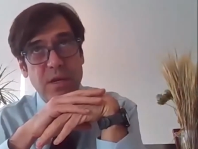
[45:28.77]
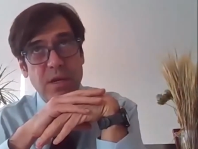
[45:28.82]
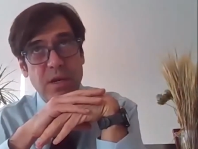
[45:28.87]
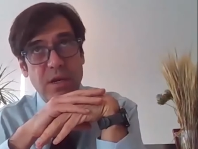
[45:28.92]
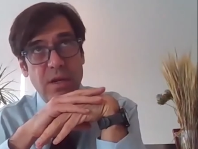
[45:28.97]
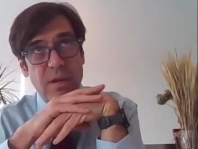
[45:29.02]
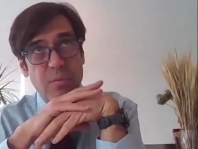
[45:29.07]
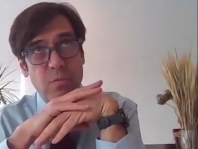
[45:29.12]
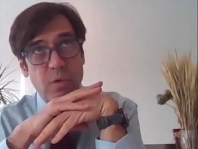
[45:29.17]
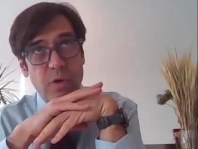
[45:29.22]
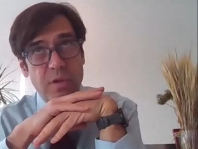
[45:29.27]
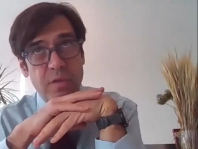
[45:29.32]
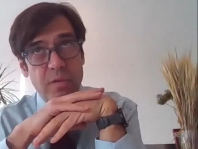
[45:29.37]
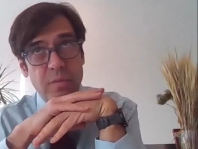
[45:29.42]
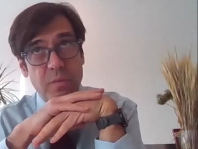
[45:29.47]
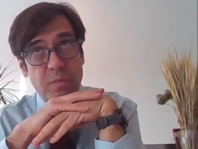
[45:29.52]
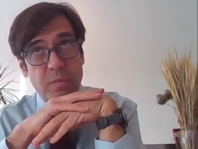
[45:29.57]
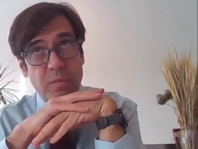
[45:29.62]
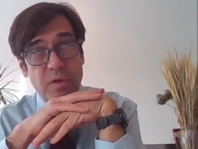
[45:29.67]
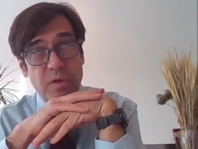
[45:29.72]
and one of
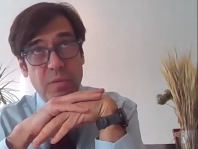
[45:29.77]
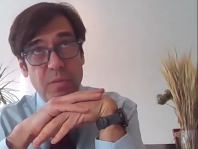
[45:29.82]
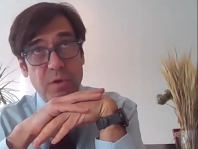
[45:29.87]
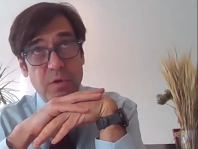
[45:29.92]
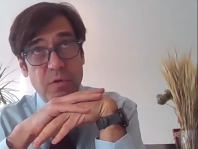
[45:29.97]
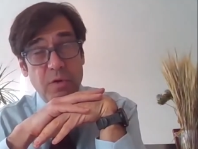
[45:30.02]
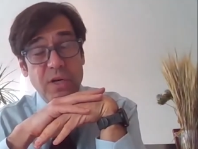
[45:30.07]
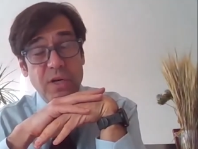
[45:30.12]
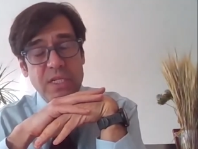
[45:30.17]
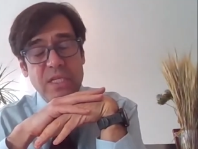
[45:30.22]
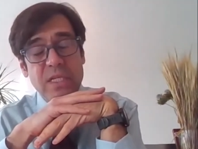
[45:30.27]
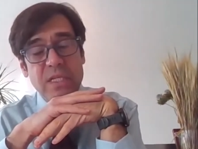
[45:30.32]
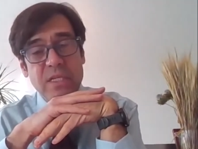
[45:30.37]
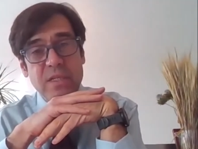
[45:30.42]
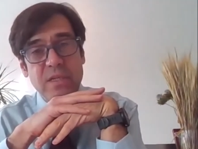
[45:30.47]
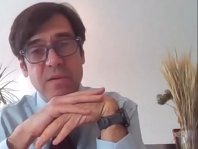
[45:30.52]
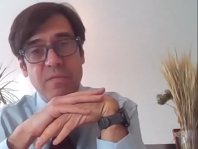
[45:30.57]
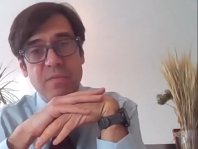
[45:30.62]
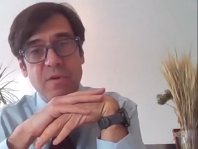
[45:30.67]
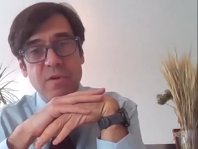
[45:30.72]
the
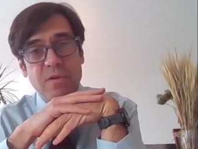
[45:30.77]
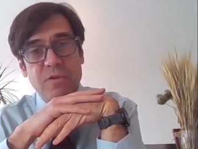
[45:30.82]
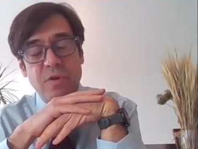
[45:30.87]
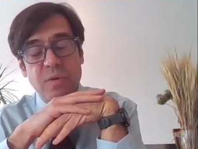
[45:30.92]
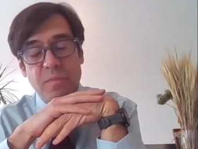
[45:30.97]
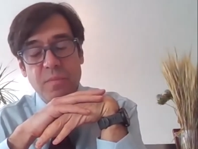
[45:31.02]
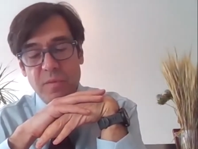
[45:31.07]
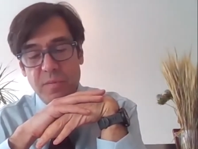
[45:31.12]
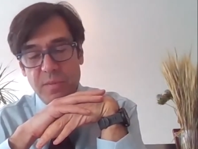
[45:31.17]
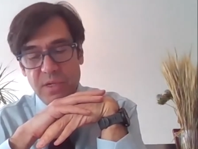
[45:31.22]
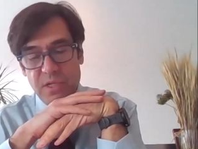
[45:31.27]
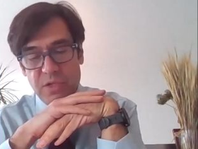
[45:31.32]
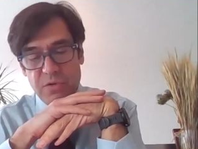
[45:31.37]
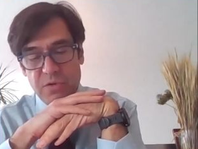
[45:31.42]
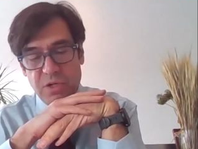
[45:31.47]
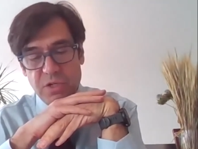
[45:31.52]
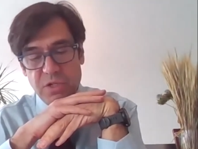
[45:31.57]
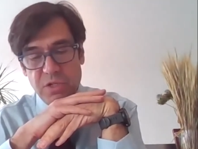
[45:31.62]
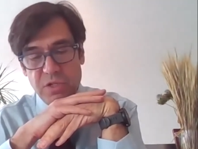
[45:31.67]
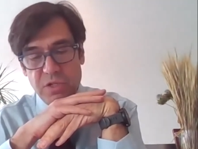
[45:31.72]
criticisms of the Trump
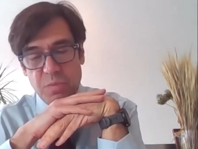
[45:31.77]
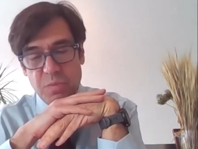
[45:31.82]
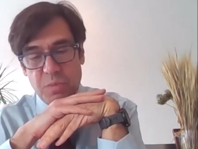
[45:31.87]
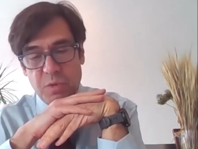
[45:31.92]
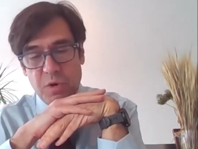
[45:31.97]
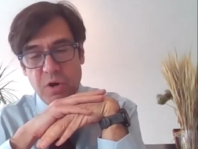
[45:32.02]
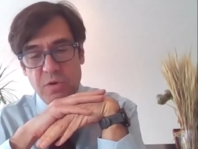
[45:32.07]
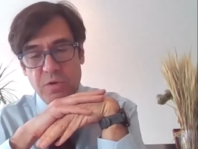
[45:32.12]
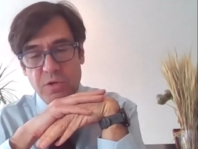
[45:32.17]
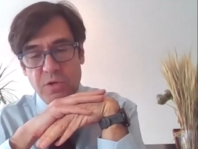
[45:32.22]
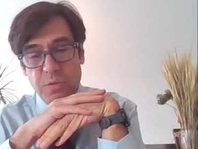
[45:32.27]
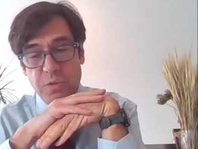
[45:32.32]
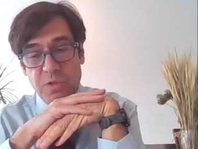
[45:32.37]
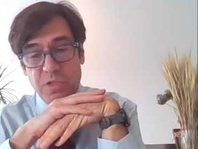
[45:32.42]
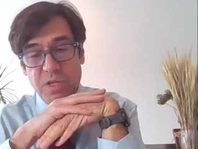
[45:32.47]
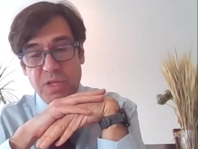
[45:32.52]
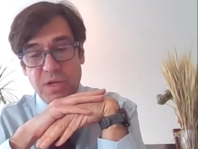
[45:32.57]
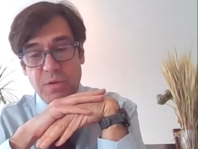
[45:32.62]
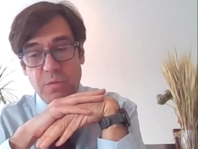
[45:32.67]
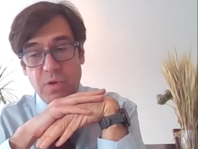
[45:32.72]
administration's approach was
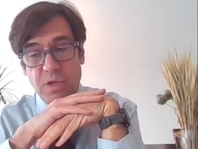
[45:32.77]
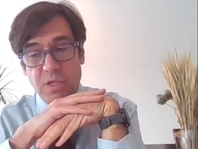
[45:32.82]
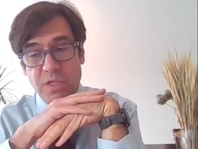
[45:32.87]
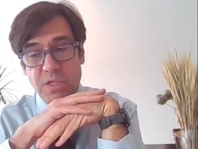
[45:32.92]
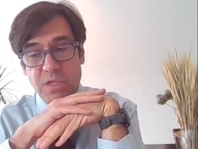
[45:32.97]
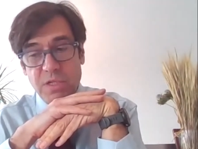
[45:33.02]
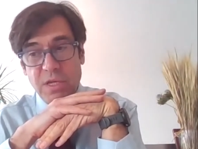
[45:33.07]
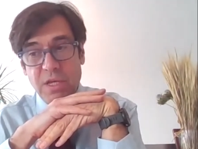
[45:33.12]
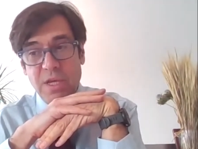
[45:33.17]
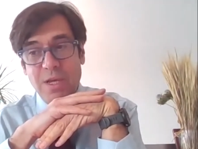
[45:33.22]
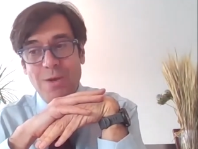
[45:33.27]
that it wasn't